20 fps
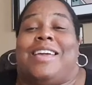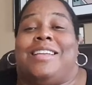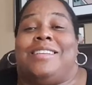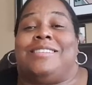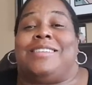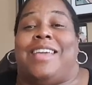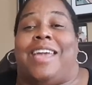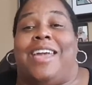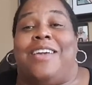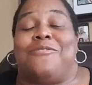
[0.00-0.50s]

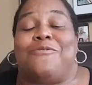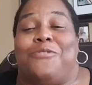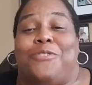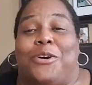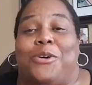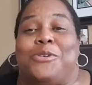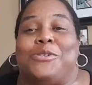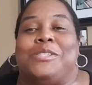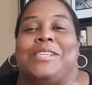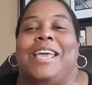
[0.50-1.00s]
that debt
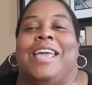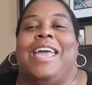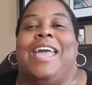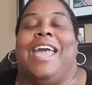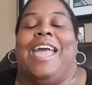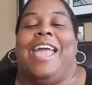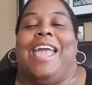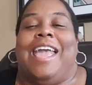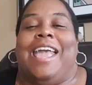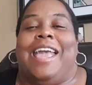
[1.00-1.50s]
first
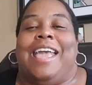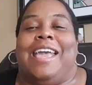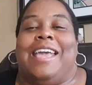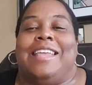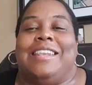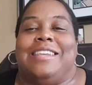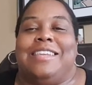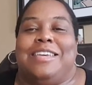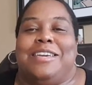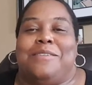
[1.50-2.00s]

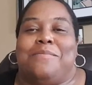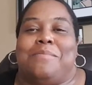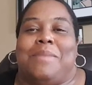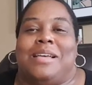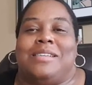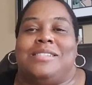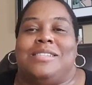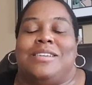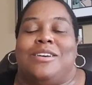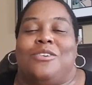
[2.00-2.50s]
and get
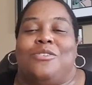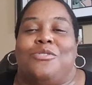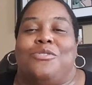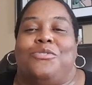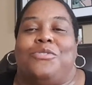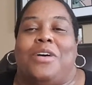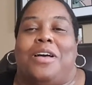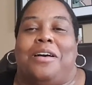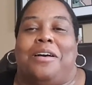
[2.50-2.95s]
myself